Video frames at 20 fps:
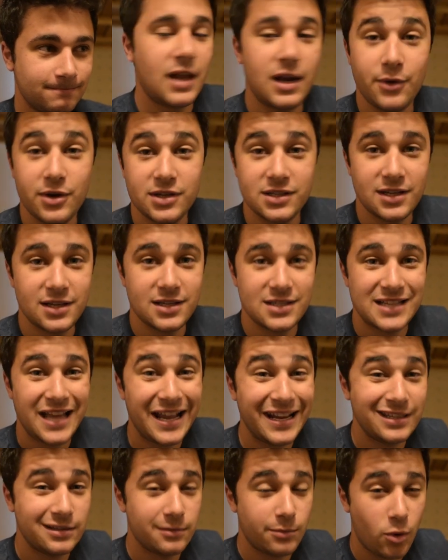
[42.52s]
Anyways, it is
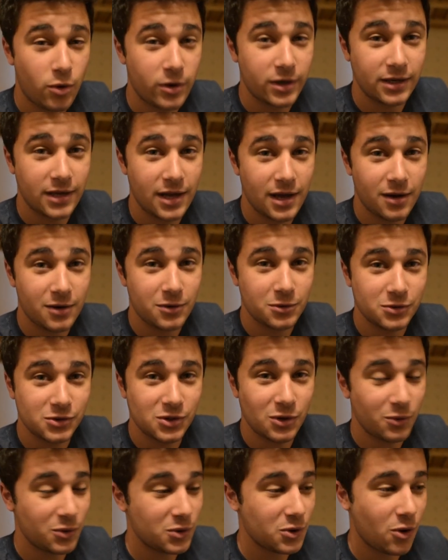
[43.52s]
9 in the morning now,
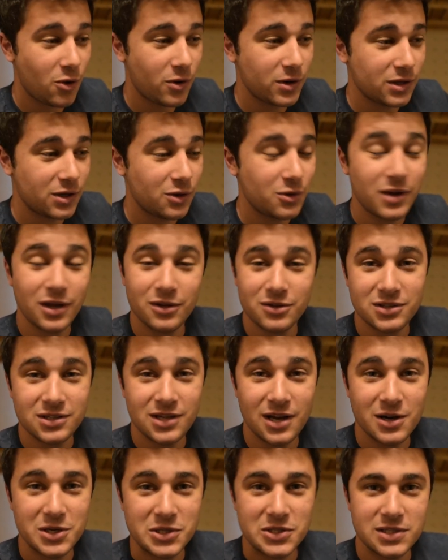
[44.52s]
so we're going to go
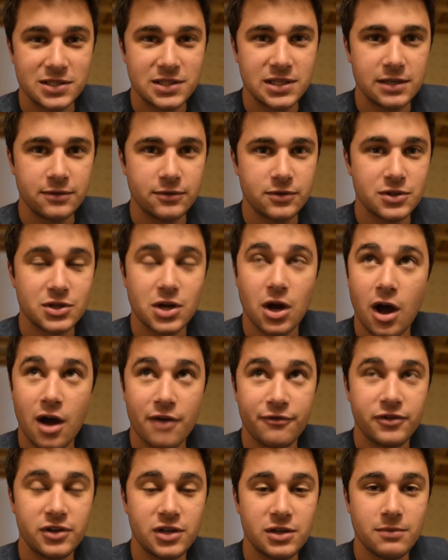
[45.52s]
downstairs and see if there's
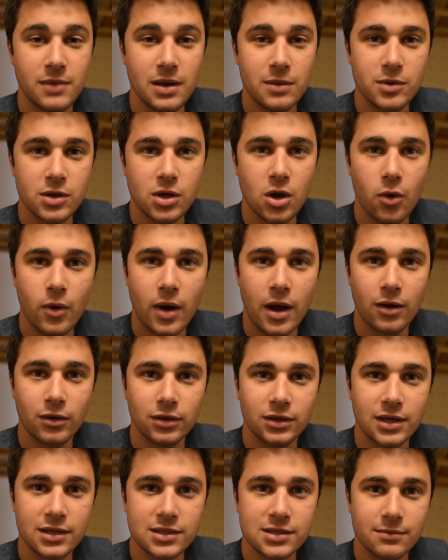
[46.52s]
coffee, maybe go
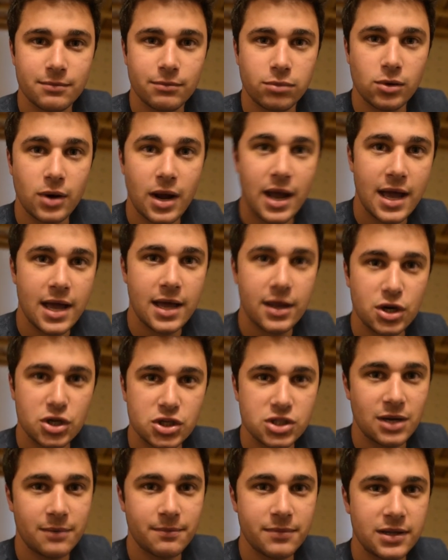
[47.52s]
out, get some bread or
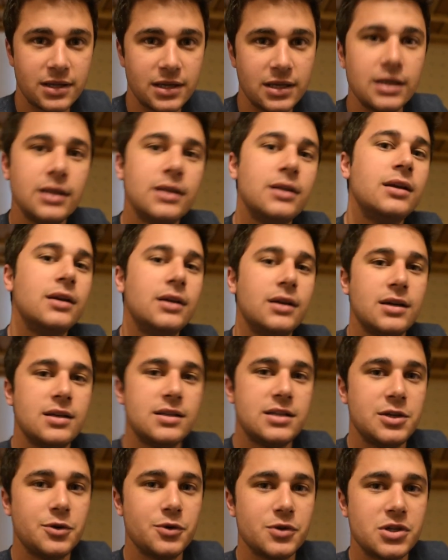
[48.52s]
something,
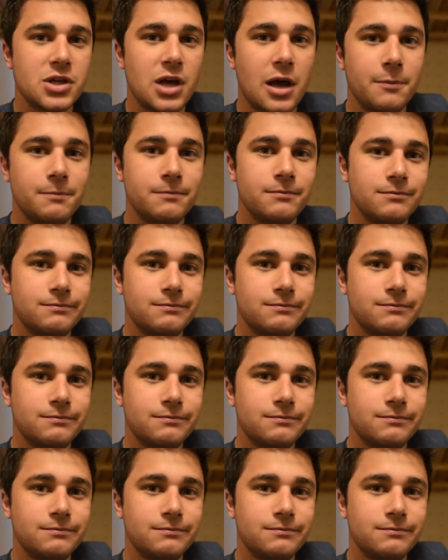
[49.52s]
see what's up.